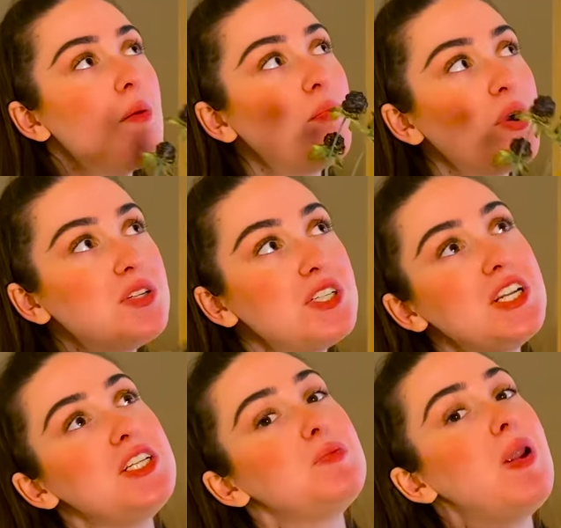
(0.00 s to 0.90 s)

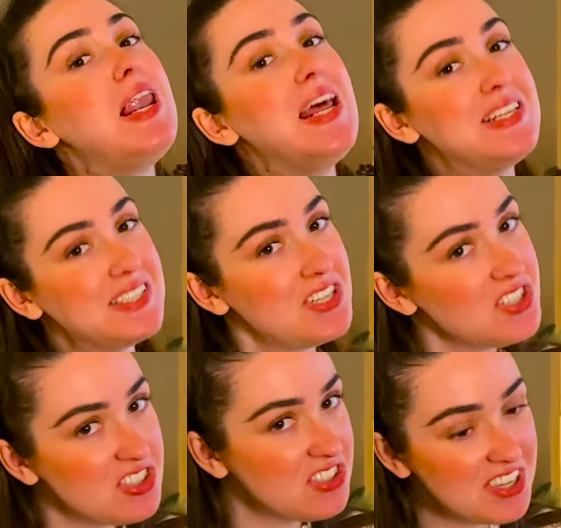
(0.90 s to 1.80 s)
pertinent
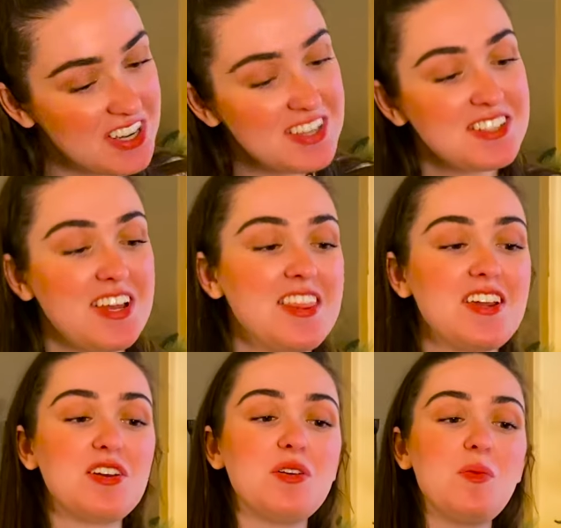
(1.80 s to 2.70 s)
places. So I think
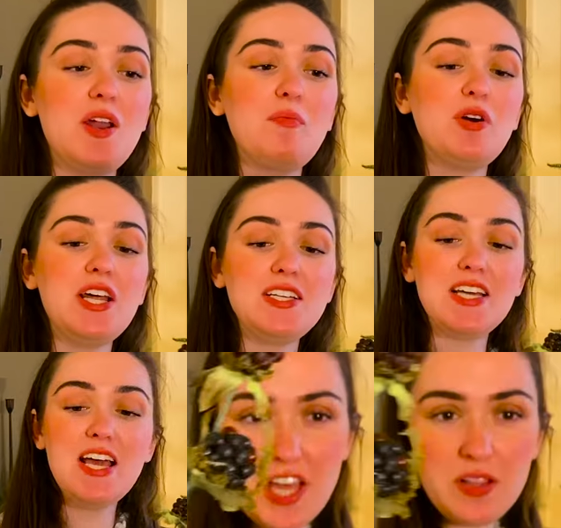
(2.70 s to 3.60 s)
a good way to put it.
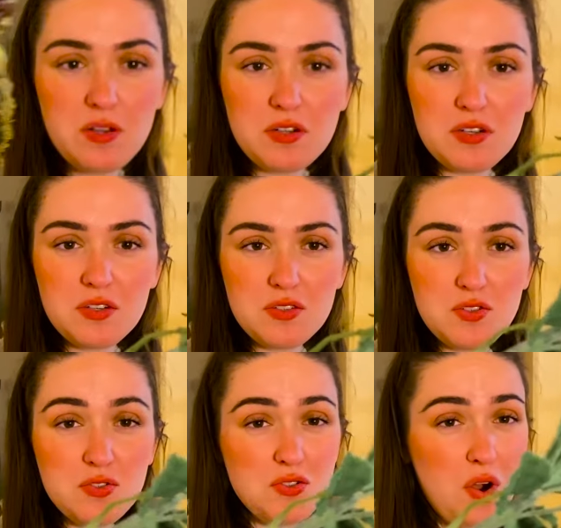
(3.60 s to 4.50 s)
They look
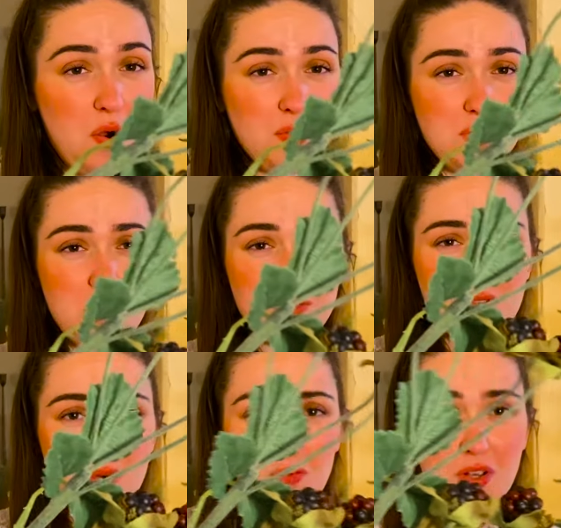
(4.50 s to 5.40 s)

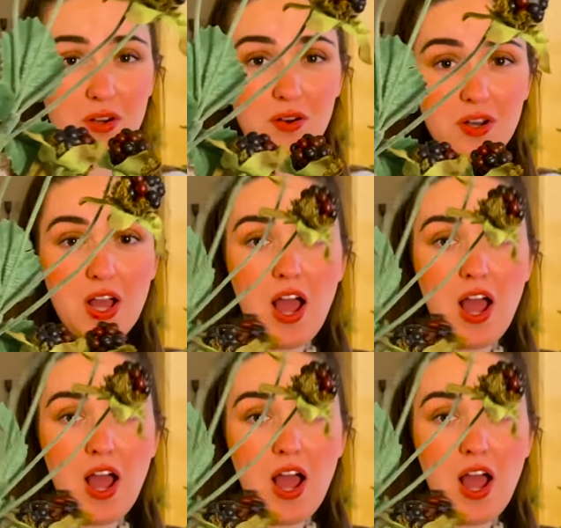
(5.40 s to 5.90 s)
so real.